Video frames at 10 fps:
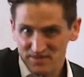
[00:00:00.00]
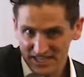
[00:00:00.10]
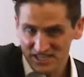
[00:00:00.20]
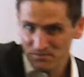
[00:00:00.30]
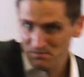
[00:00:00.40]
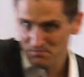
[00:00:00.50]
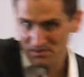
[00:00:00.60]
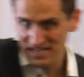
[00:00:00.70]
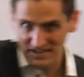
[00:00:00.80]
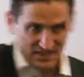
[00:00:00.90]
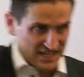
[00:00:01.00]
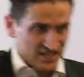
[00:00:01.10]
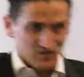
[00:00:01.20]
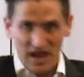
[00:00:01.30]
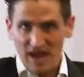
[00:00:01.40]
teacher believed the
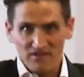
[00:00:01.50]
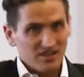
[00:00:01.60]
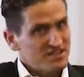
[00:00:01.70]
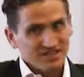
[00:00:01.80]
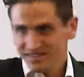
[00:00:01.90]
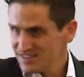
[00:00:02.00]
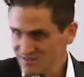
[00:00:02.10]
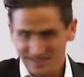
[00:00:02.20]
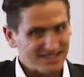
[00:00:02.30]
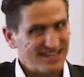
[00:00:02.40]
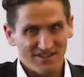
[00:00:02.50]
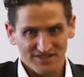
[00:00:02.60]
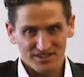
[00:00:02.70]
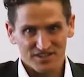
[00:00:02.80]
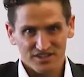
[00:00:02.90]
kids were average, were still
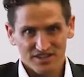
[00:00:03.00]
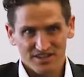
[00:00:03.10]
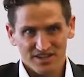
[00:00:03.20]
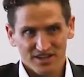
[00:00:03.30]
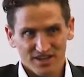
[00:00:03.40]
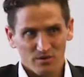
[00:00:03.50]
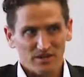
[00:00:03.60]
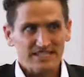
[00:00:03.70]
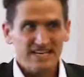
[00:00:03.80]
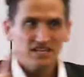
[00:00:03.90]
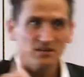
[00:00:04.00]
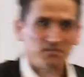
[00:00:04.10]
average. Where the teacher